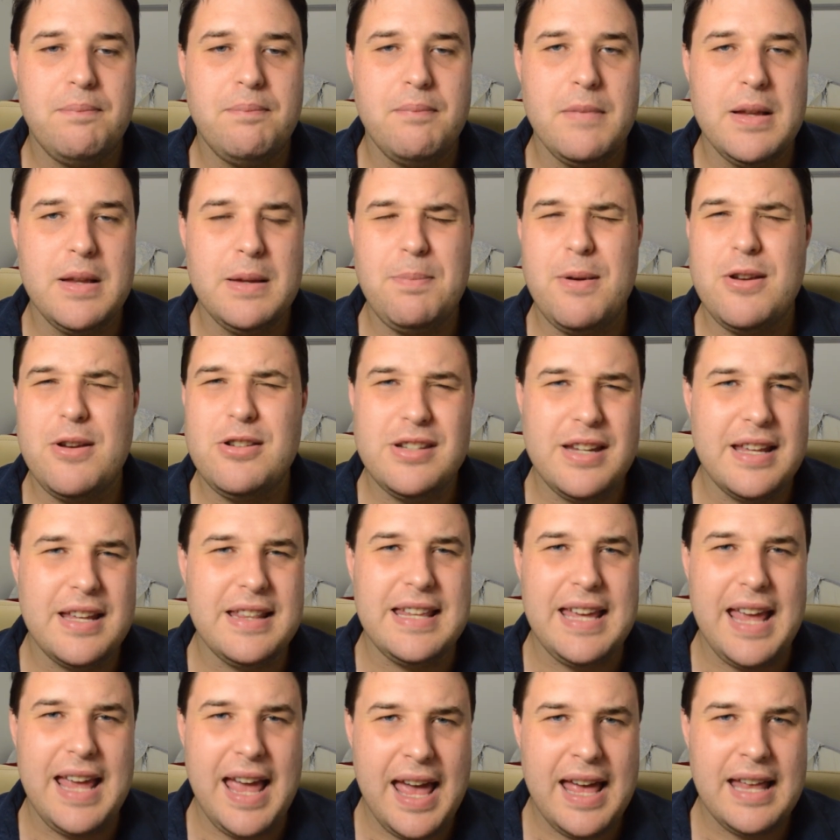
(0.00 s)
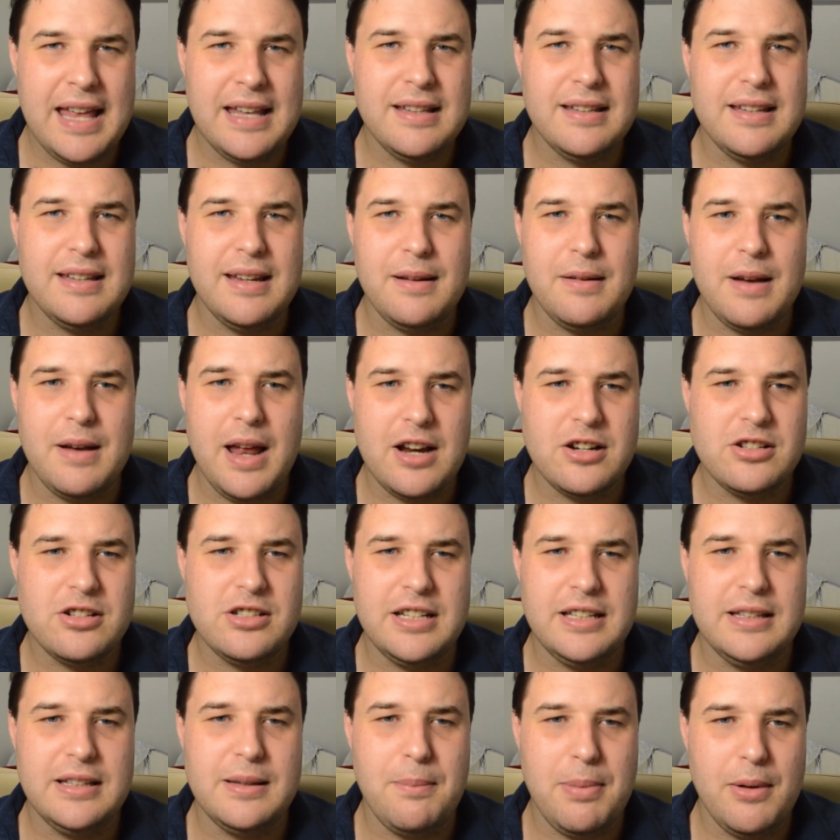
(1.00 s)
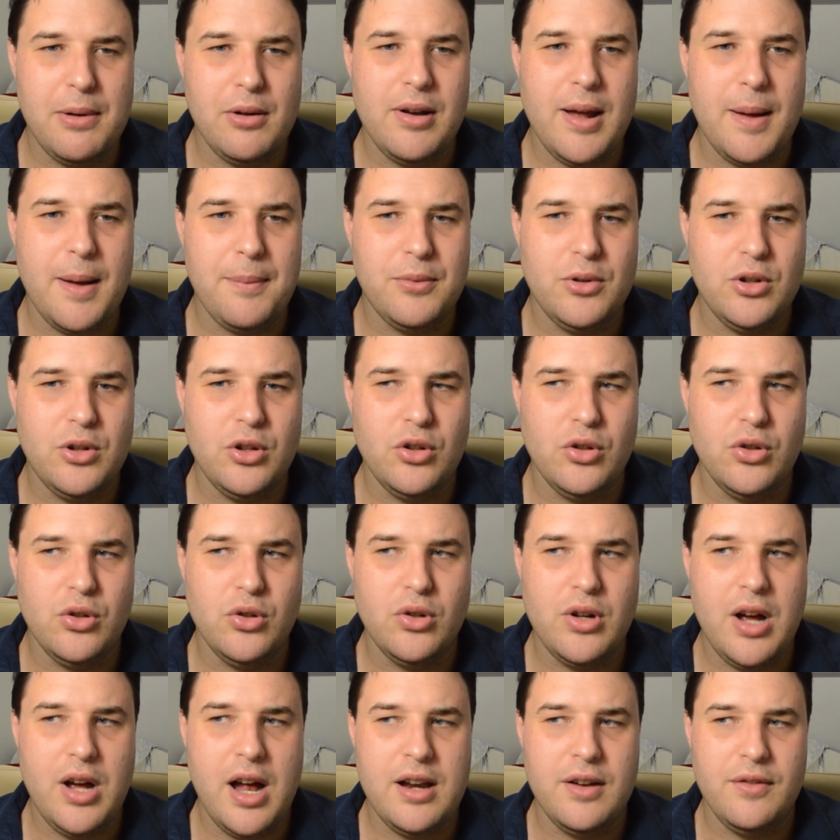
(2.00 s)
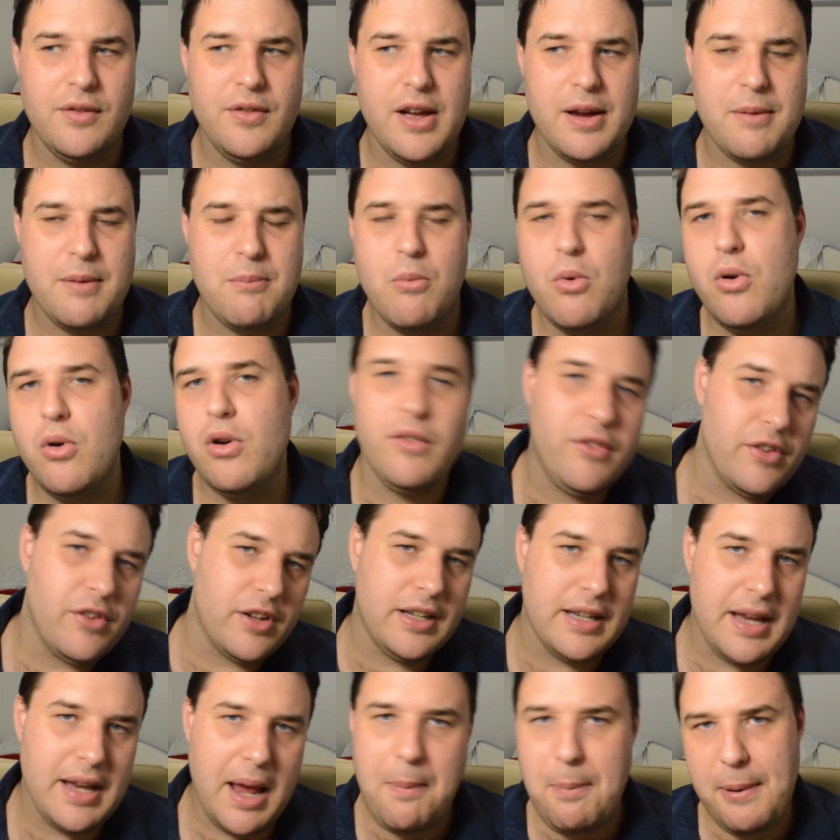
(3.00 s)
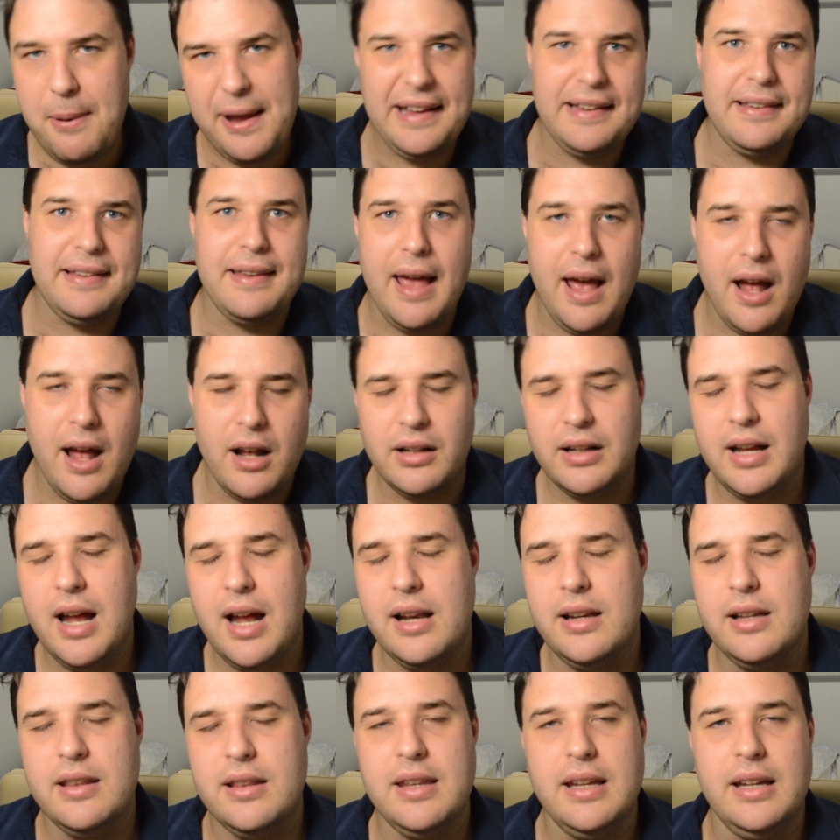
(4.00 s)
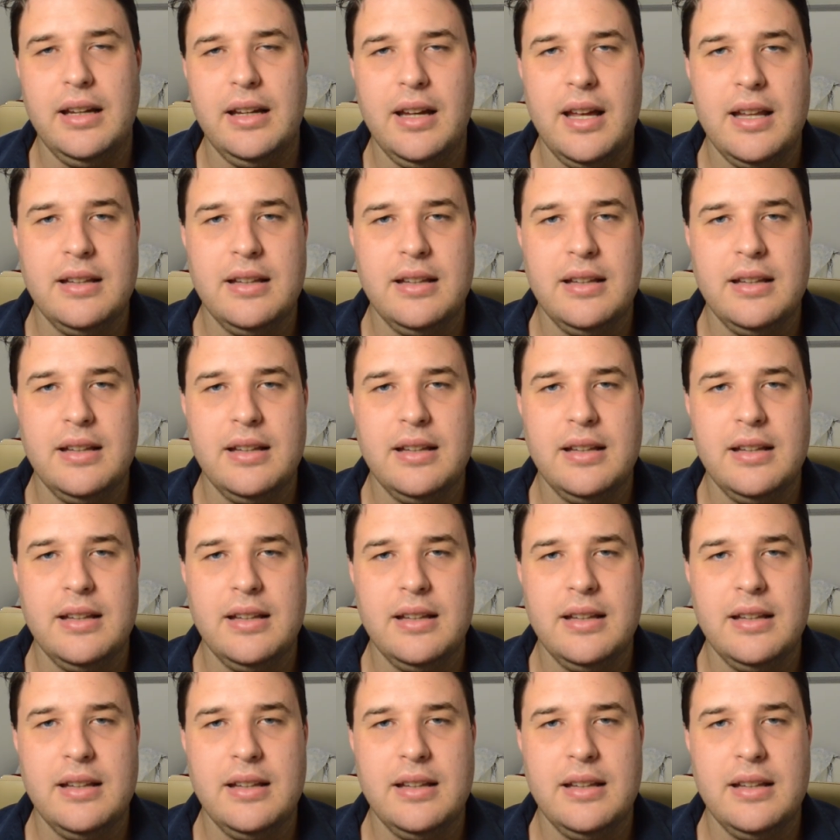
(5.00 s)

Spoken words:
Especially at the end, it actually is a build up to kind of like more of an epic sound kind of thing.